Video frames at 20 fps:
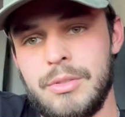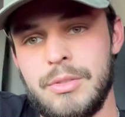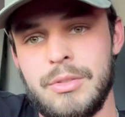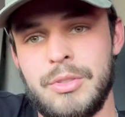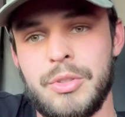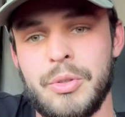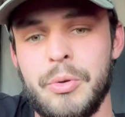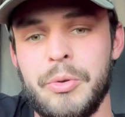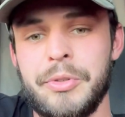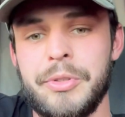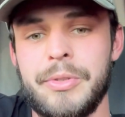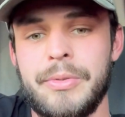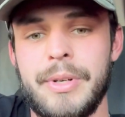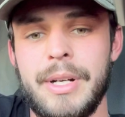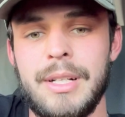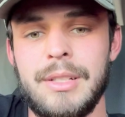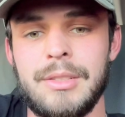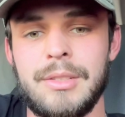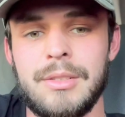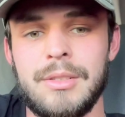shoulder
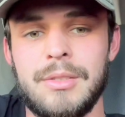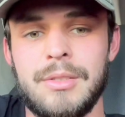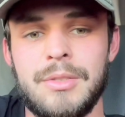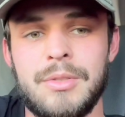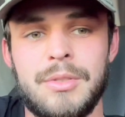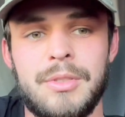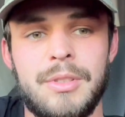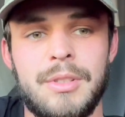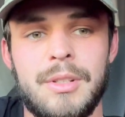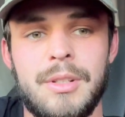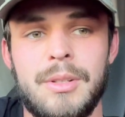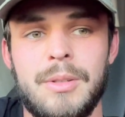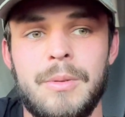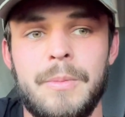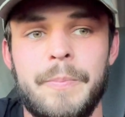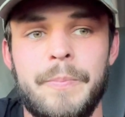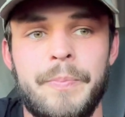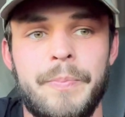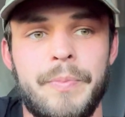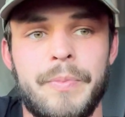raises. You
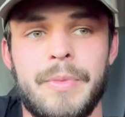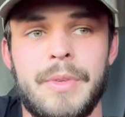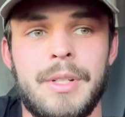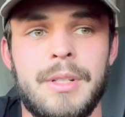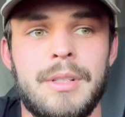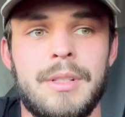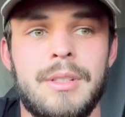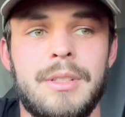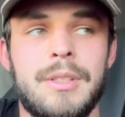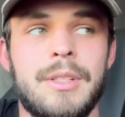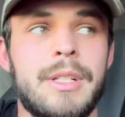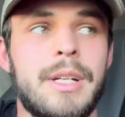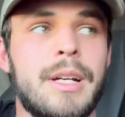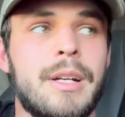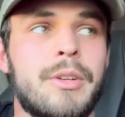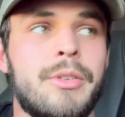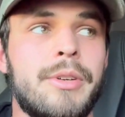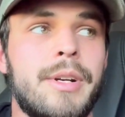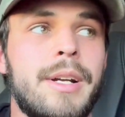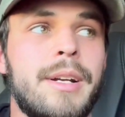can get
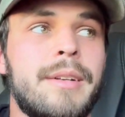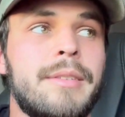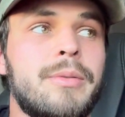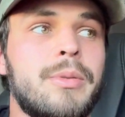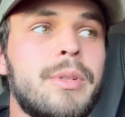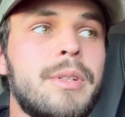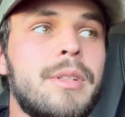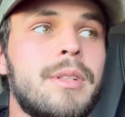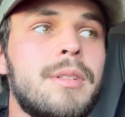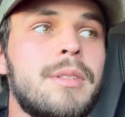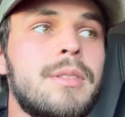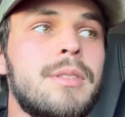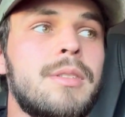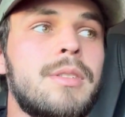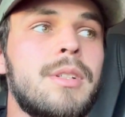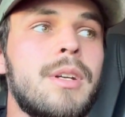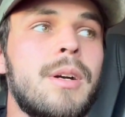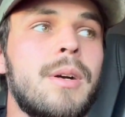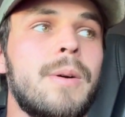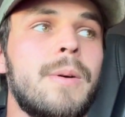creative with it.
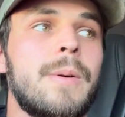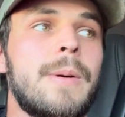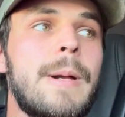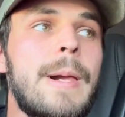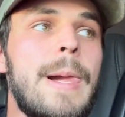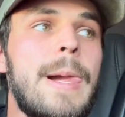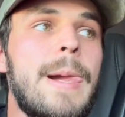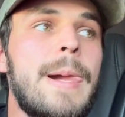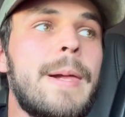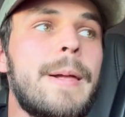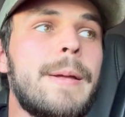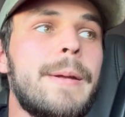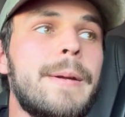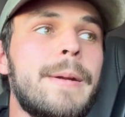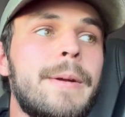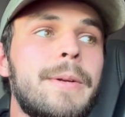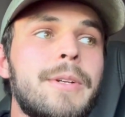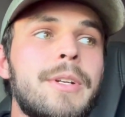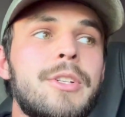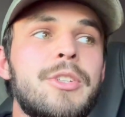So
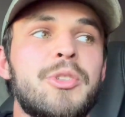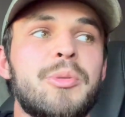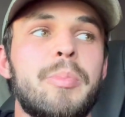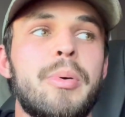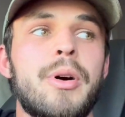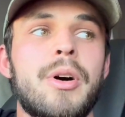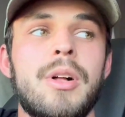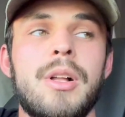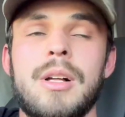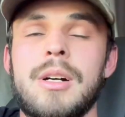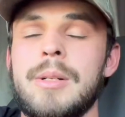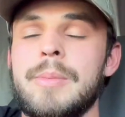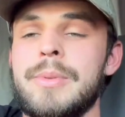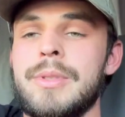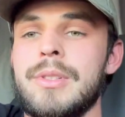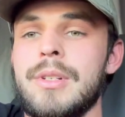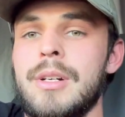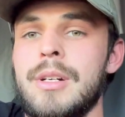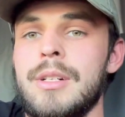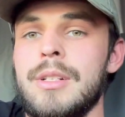you can do
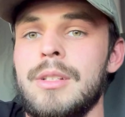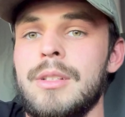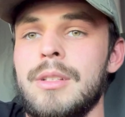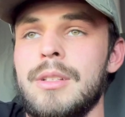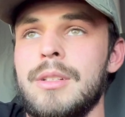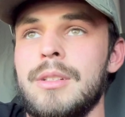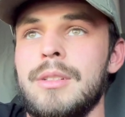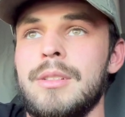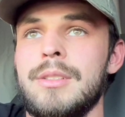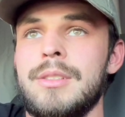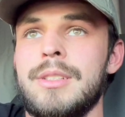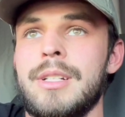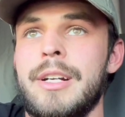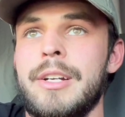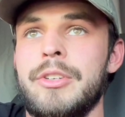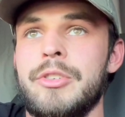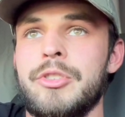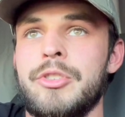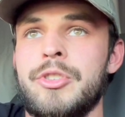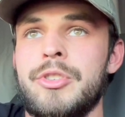pull-ups on the side
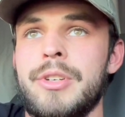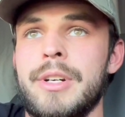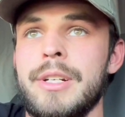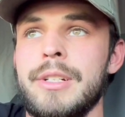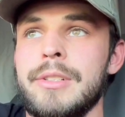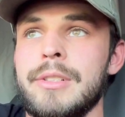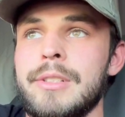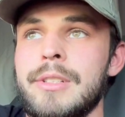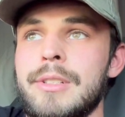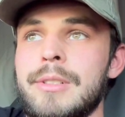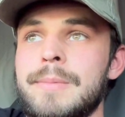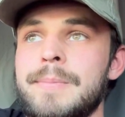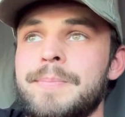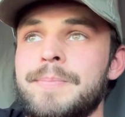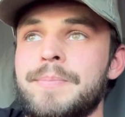of your trailer.